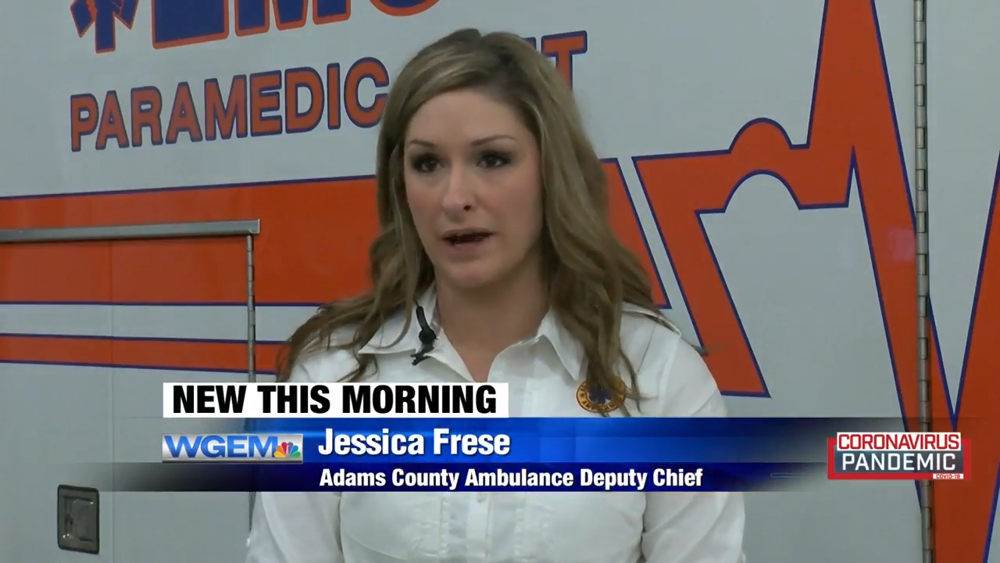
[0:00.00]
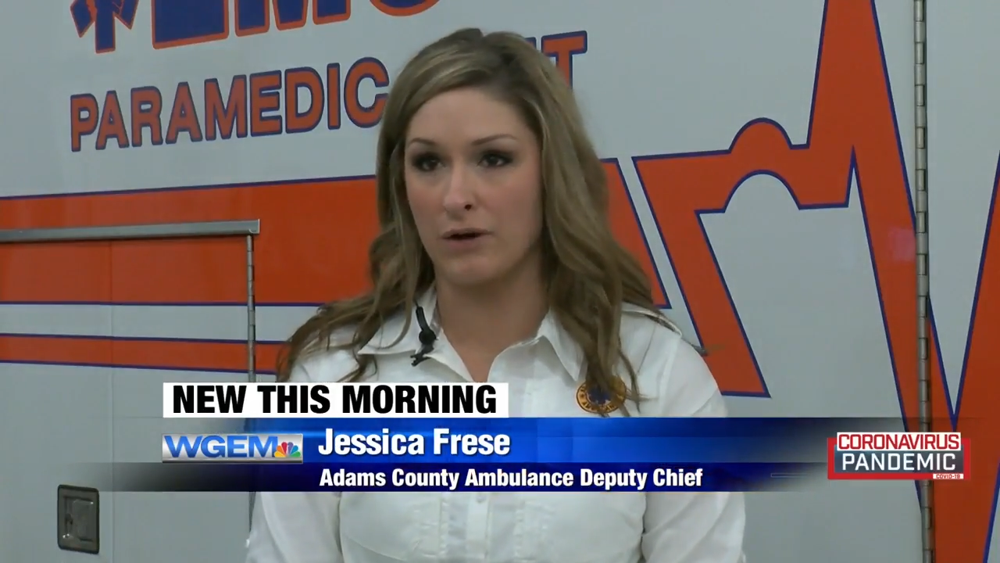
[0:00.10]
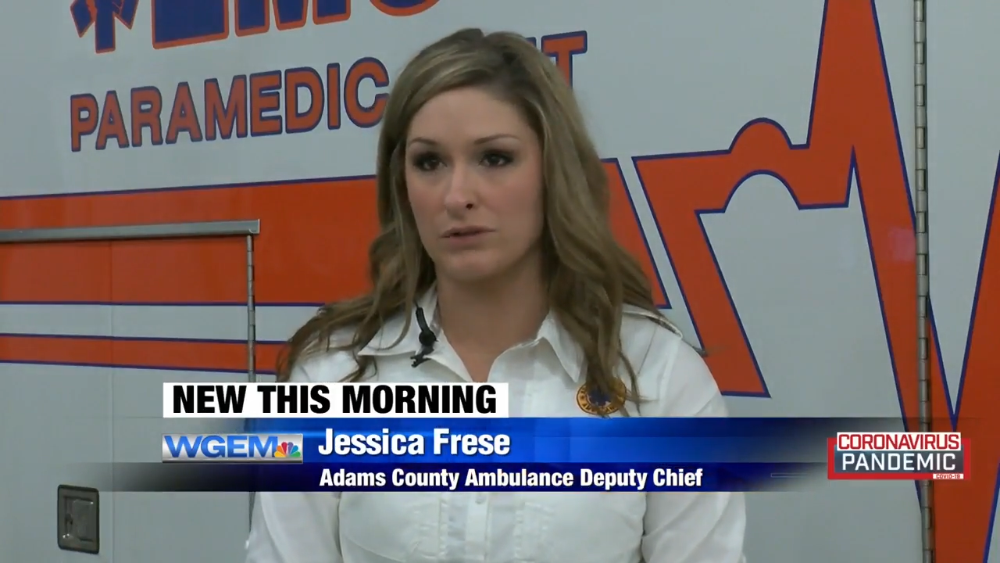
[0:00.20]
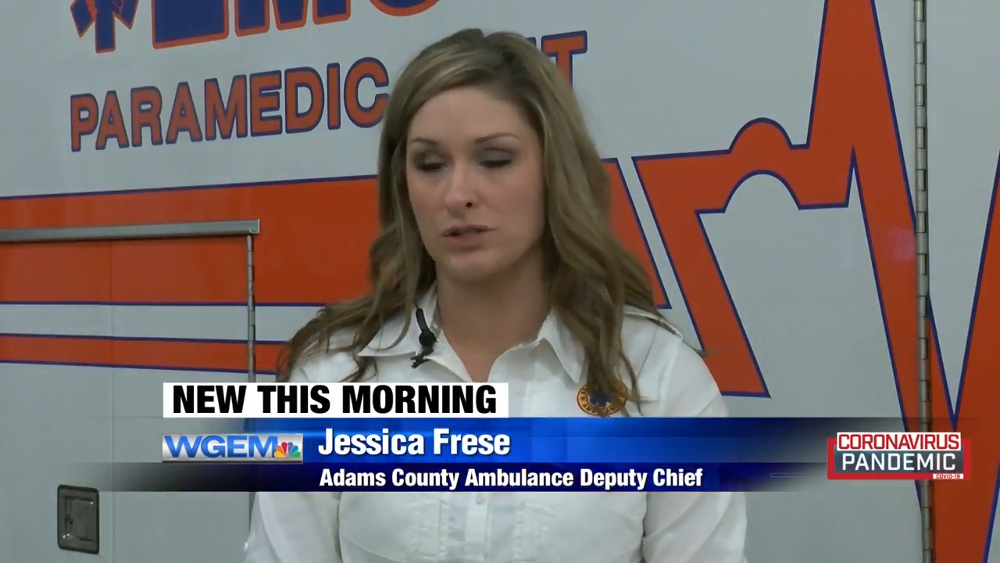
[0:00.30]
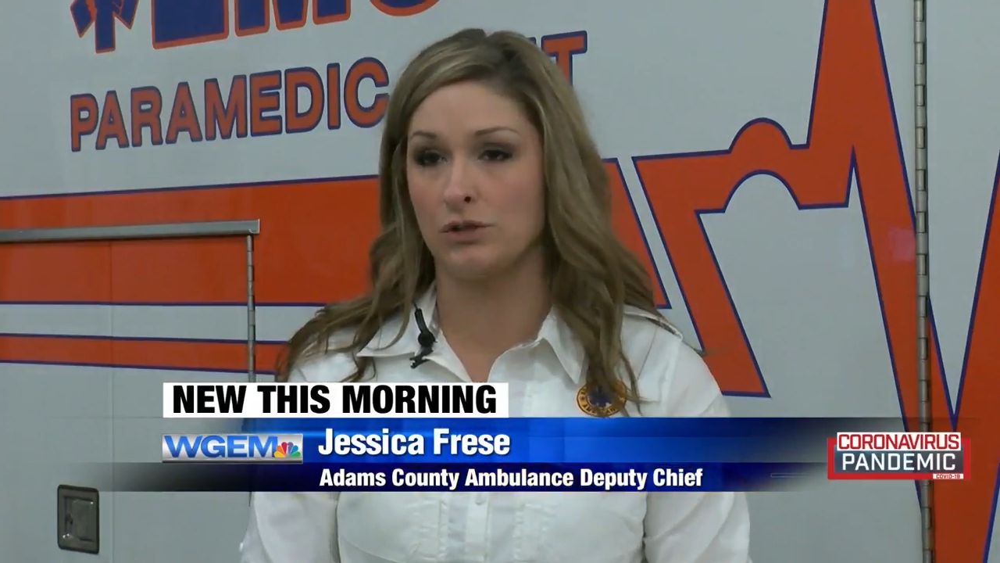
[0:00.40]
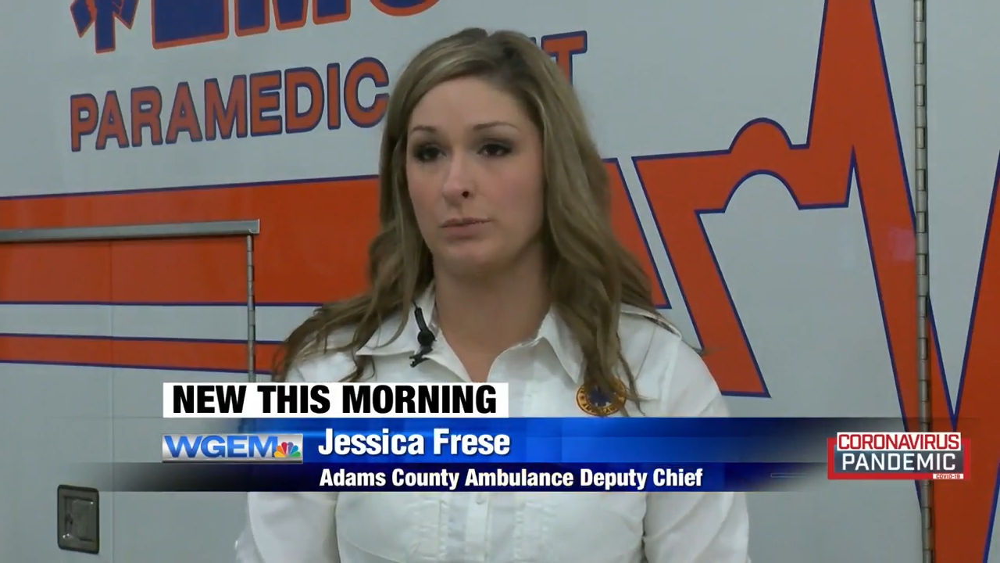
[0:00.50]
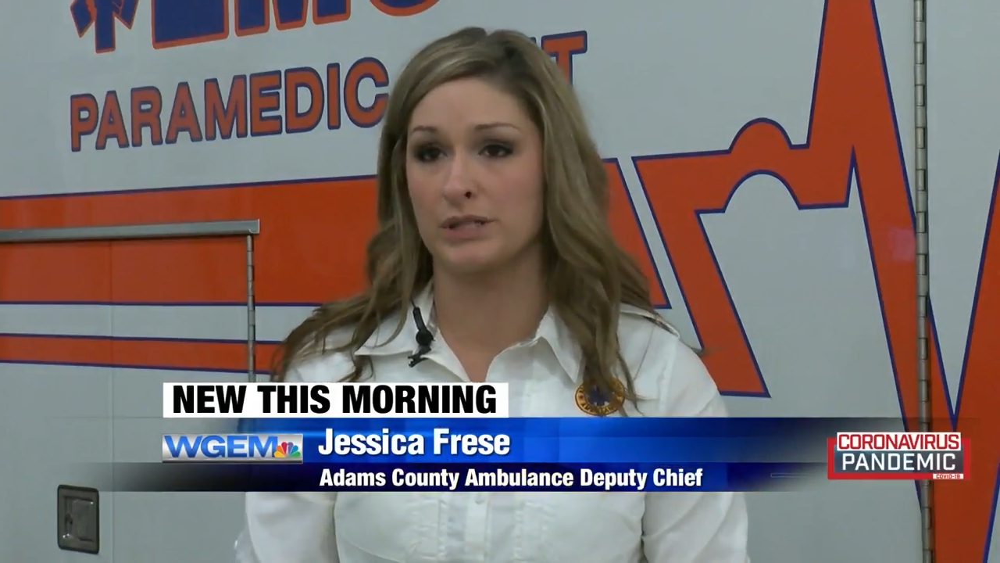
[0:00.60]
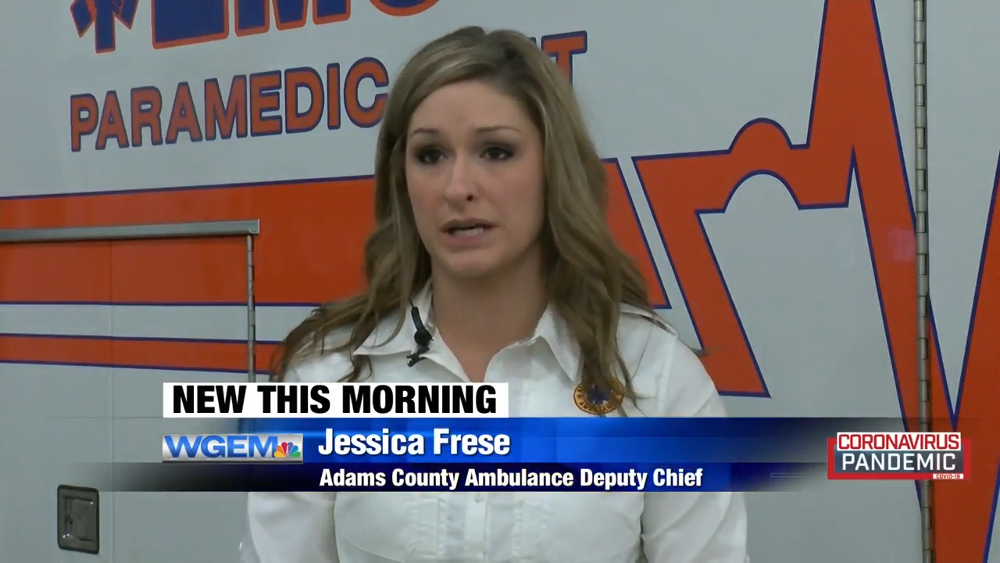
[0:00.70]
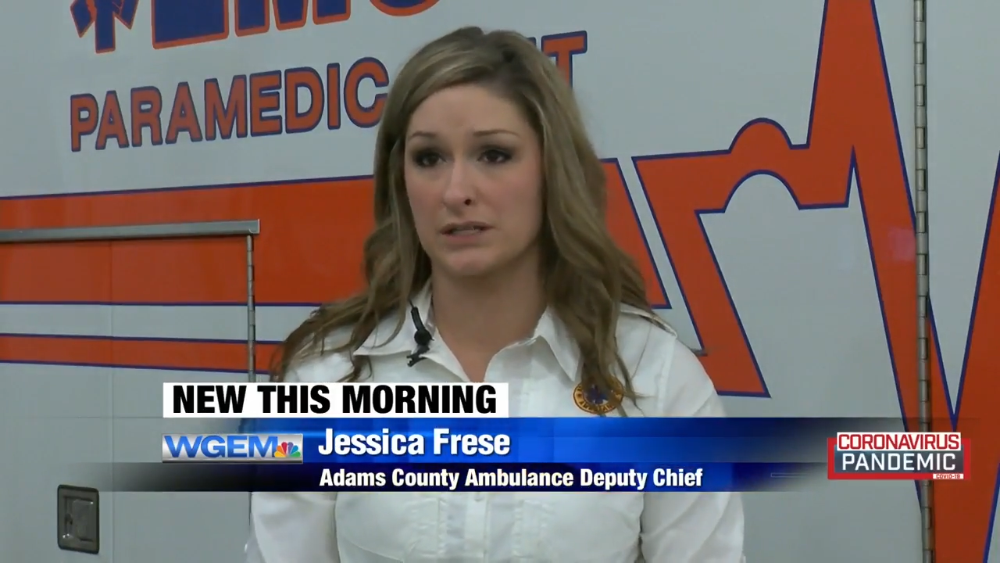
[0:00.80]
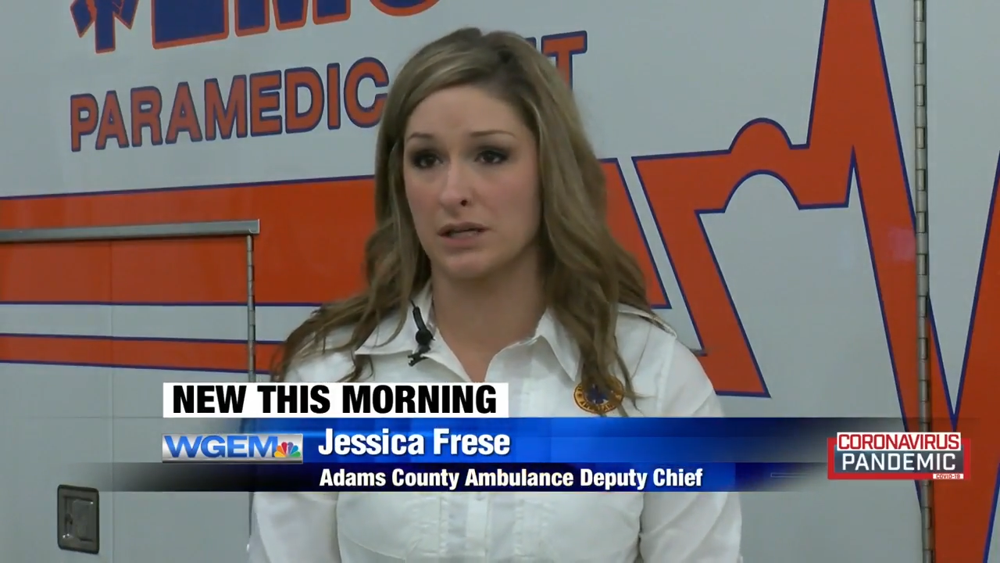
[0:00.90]
now to
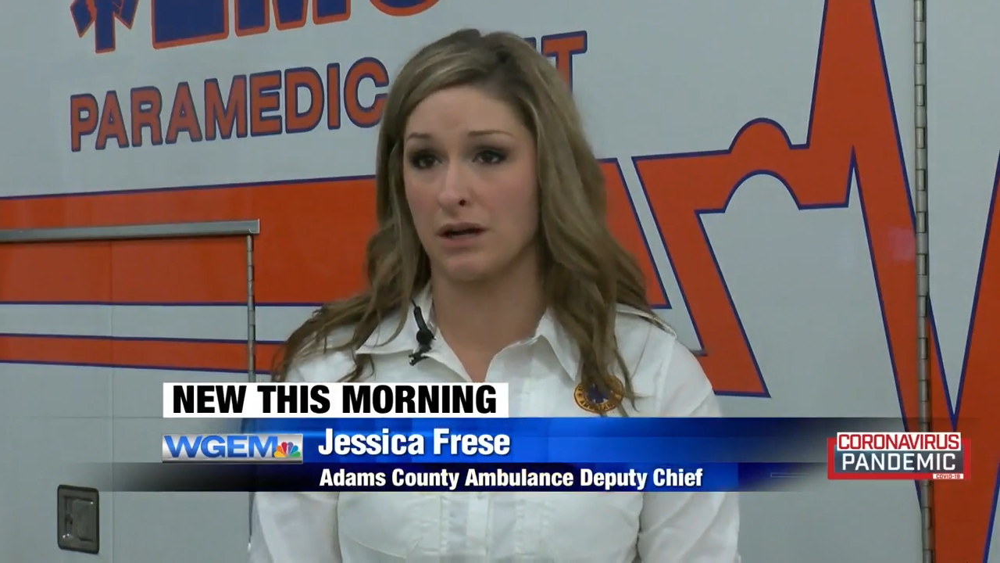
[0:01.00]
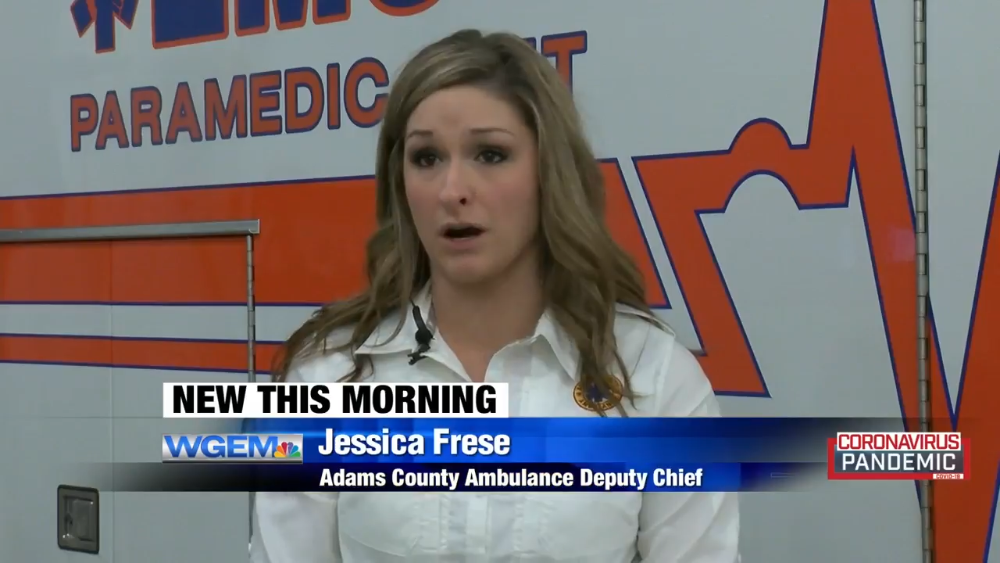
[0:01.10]
protect